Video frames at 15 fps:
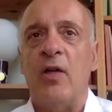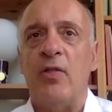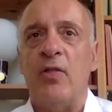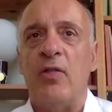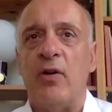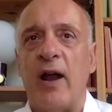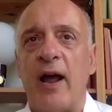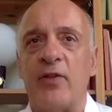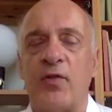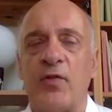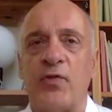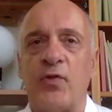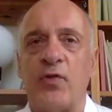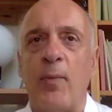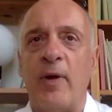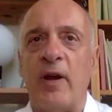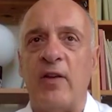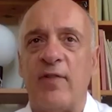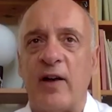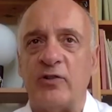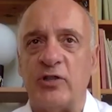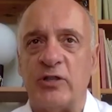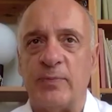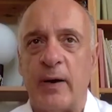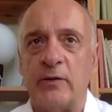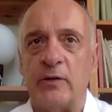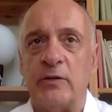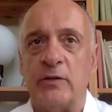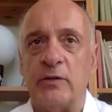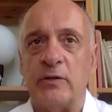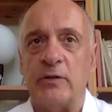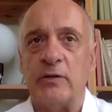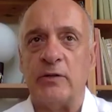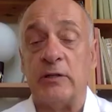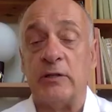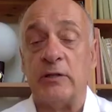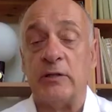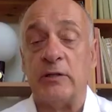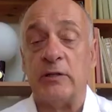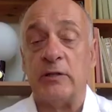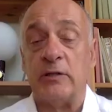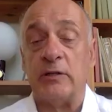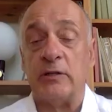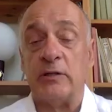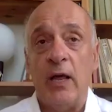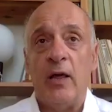the rise of so many fascist parties, and especially